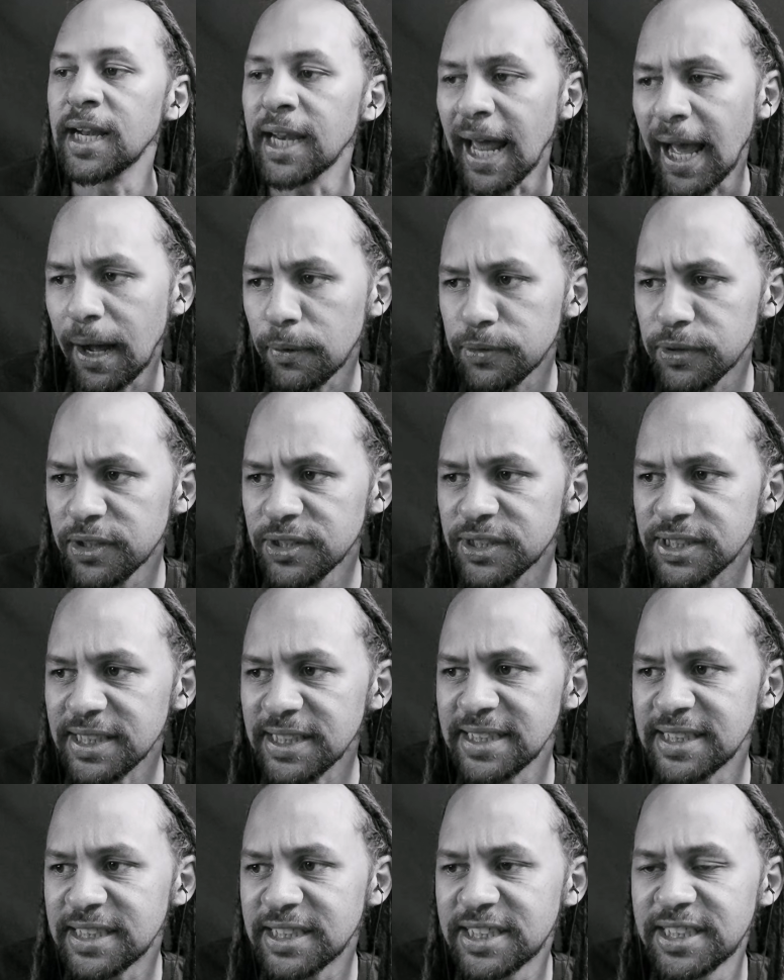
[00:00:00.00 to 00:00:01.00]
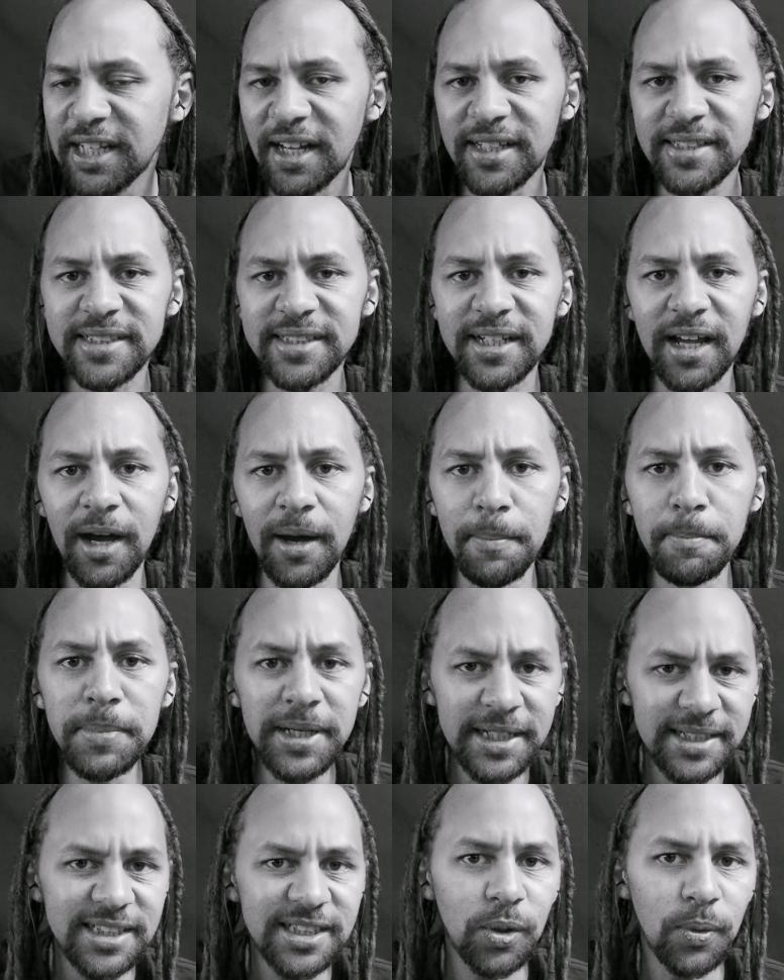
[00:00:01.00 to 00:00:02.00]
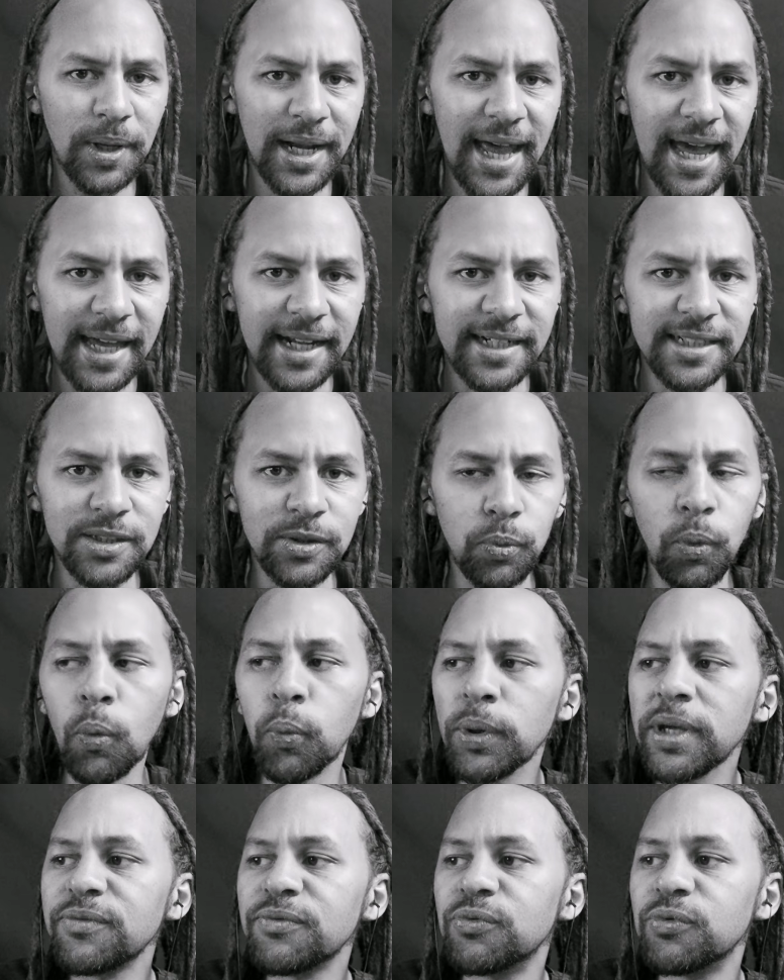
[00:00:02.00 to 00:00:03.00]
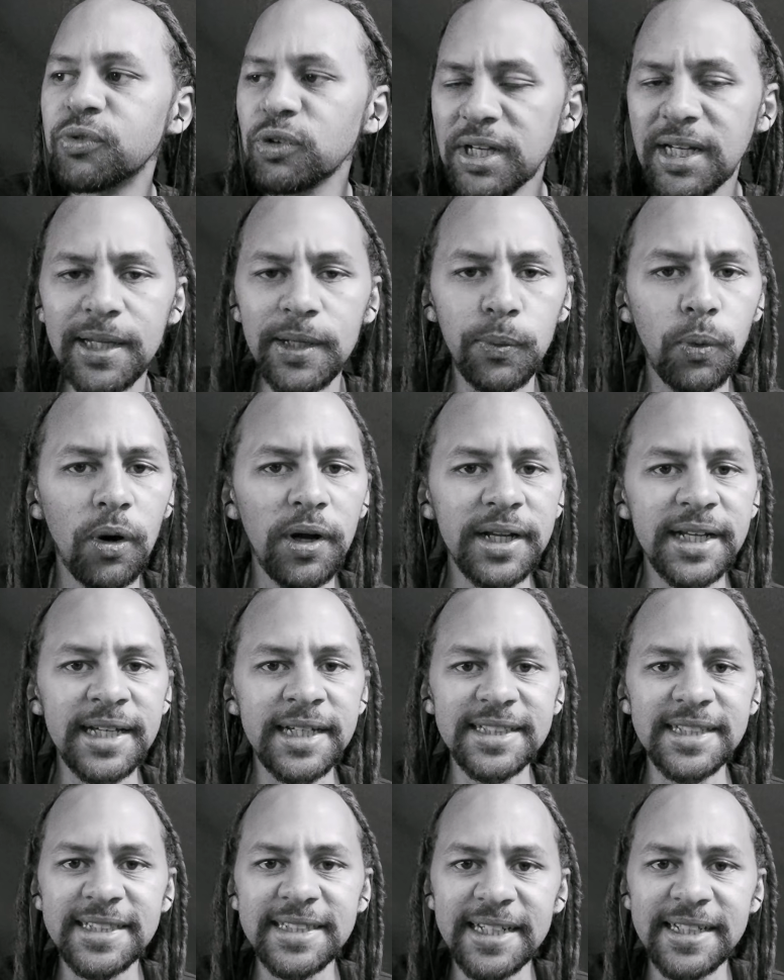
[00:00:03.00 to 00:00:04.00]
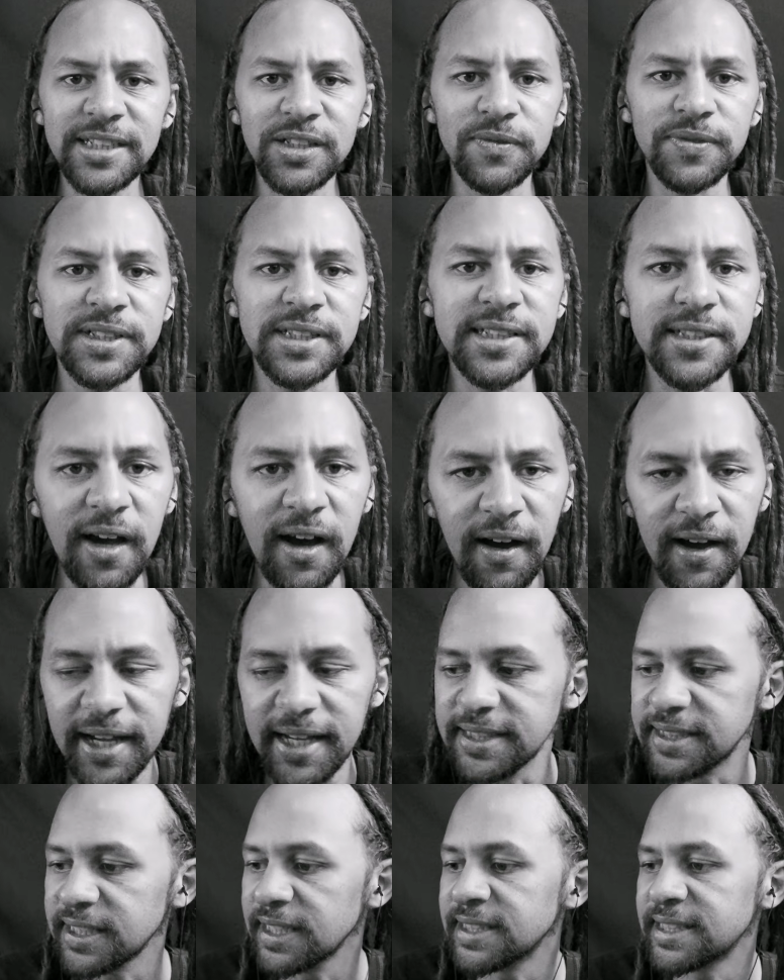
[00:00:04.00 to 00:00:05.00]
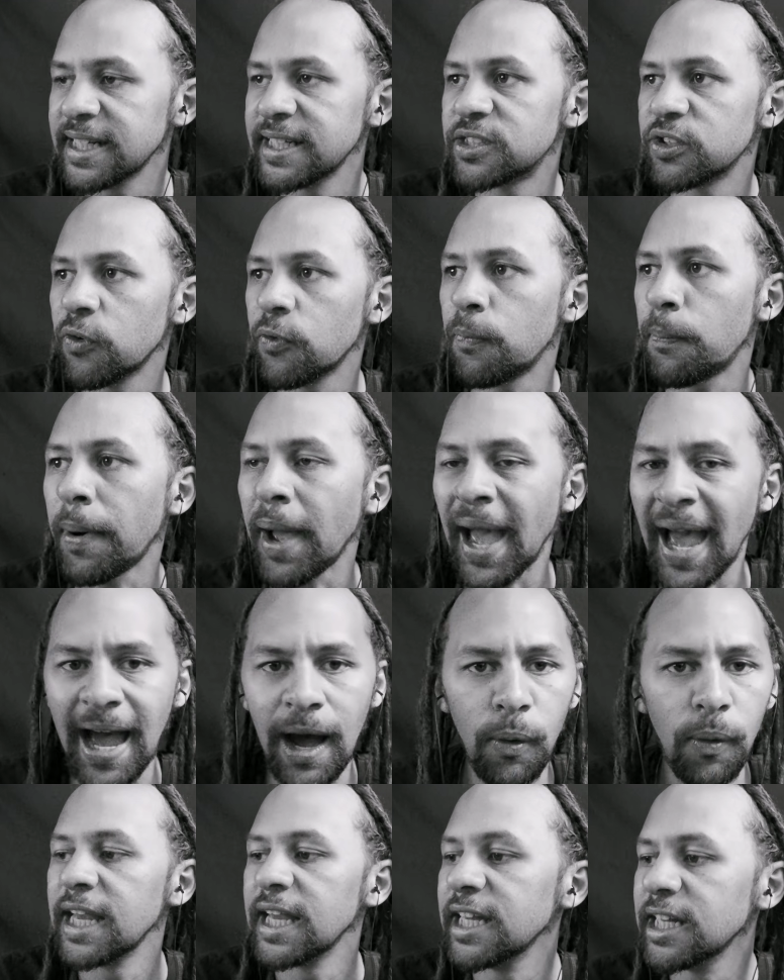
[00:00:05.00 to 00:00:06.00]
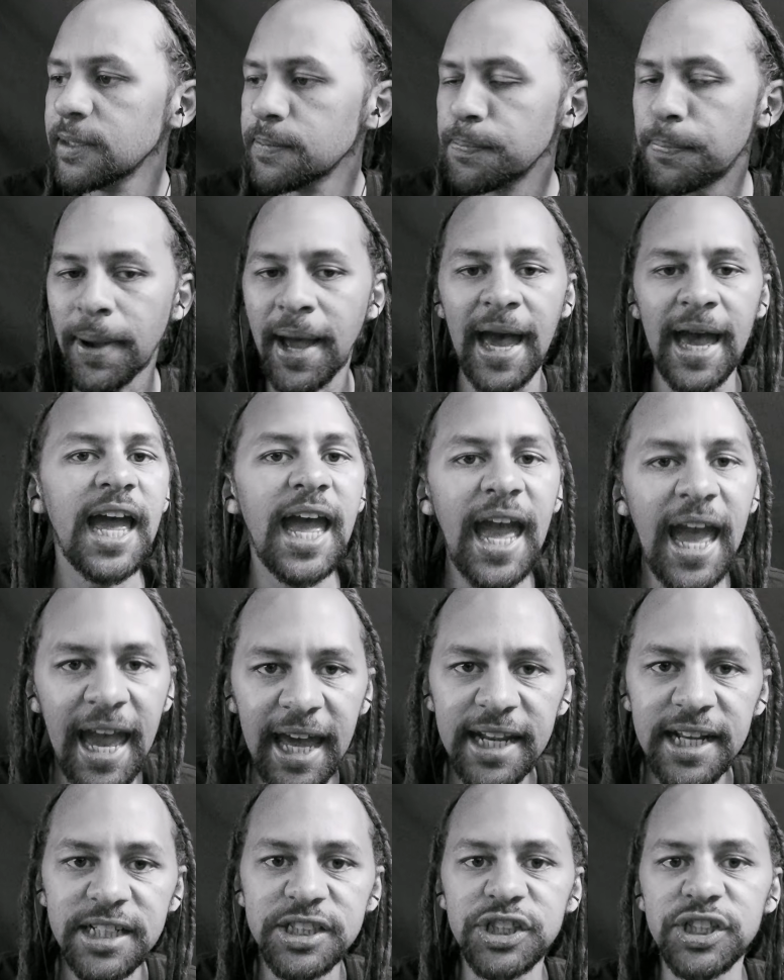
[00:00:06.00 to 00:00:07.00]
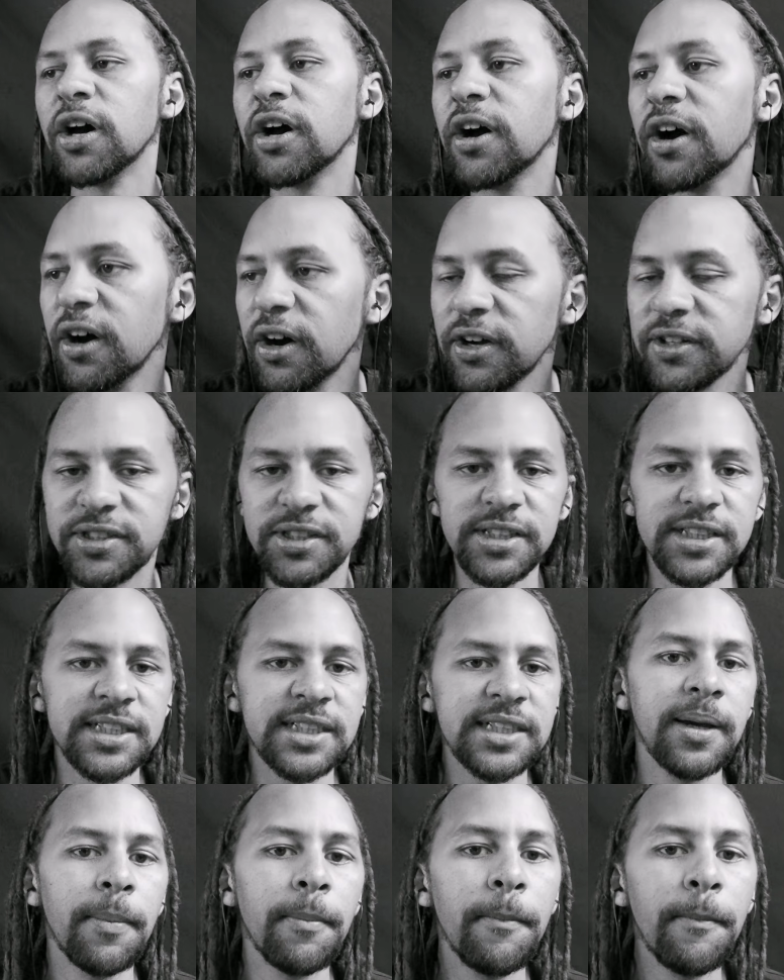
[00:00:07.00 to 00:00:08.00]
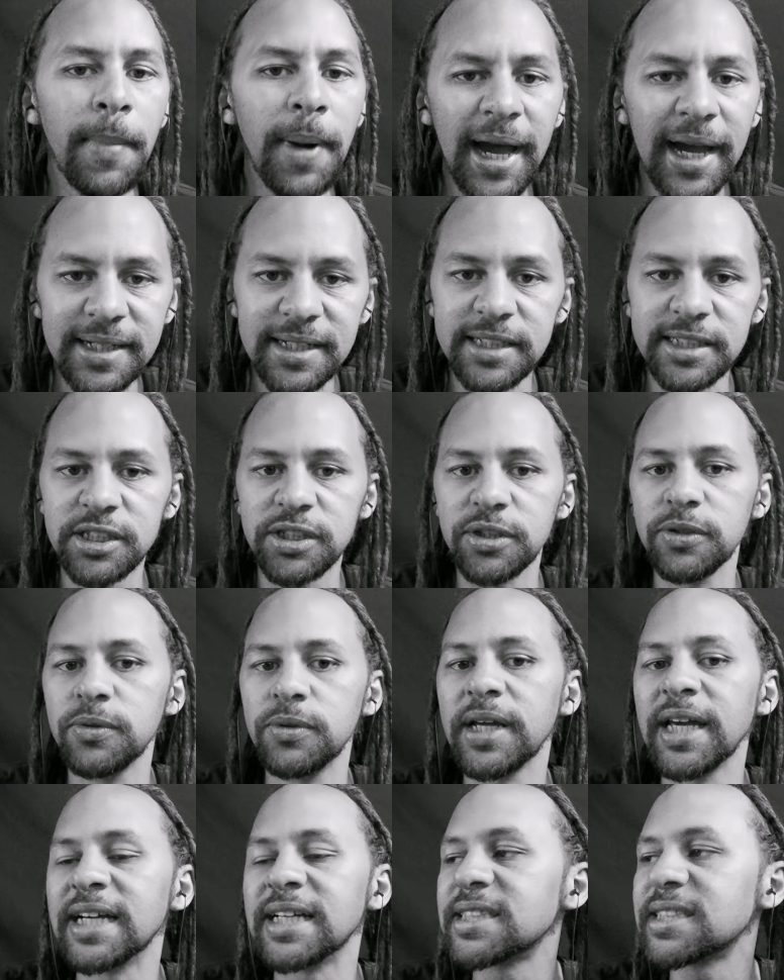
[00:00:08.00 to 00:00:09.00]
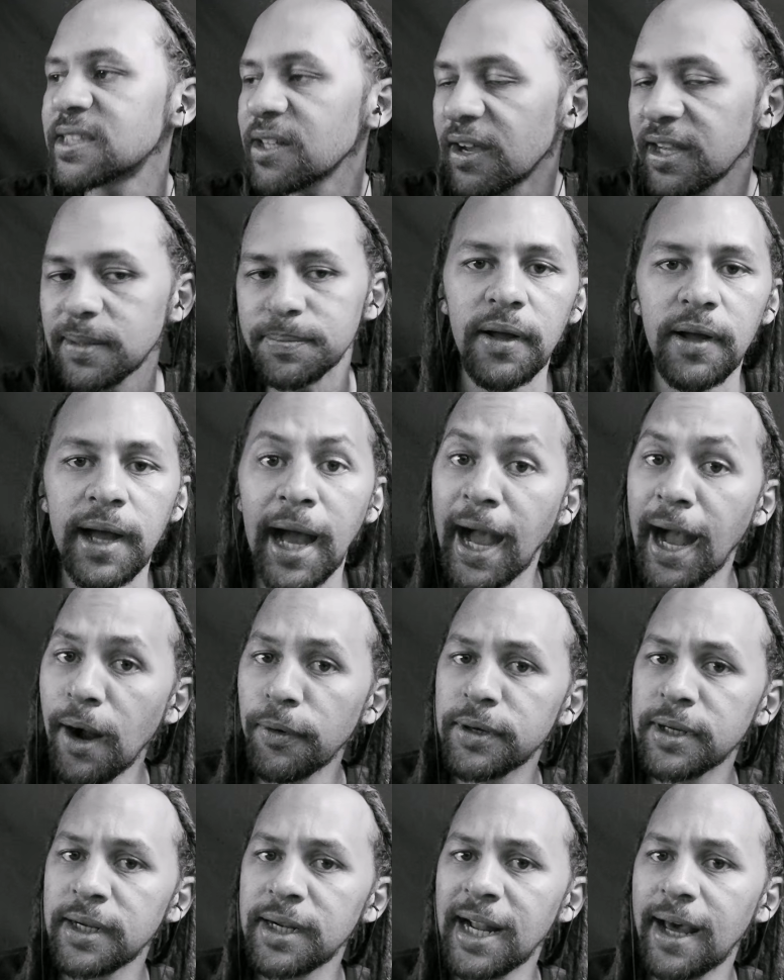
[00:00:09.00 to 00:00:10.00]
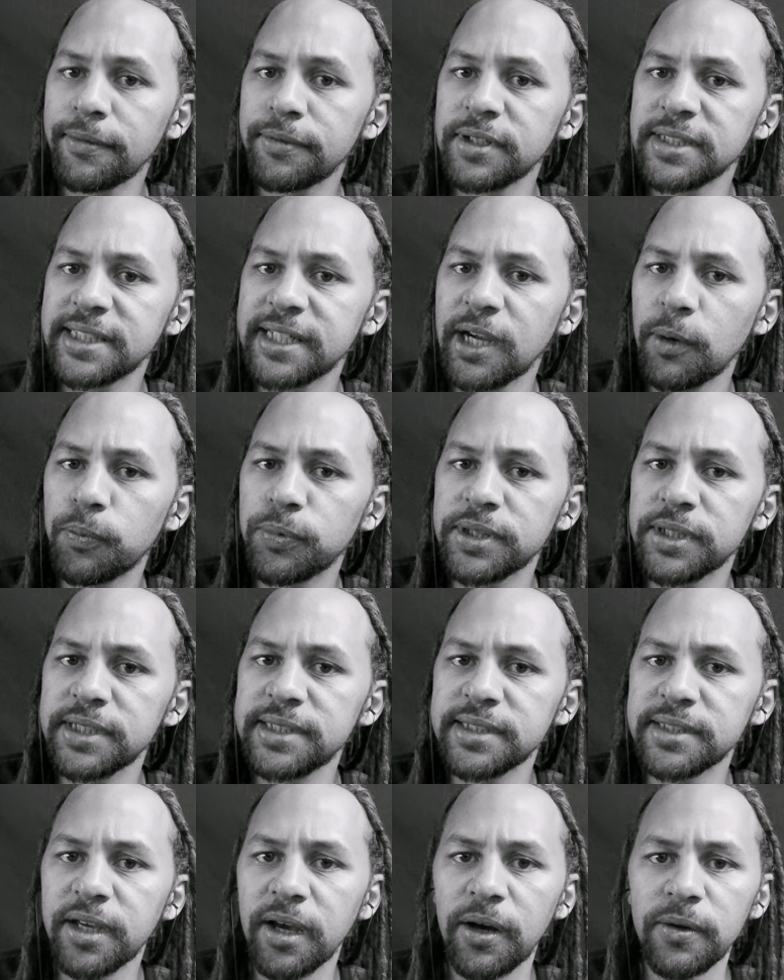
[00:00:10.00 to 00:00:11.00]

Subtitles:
Loudness is just a means to an end. What we really want is a sense of size, a sense of power, impact, energy, urgency, magnitude, excitement. How can loudness help with these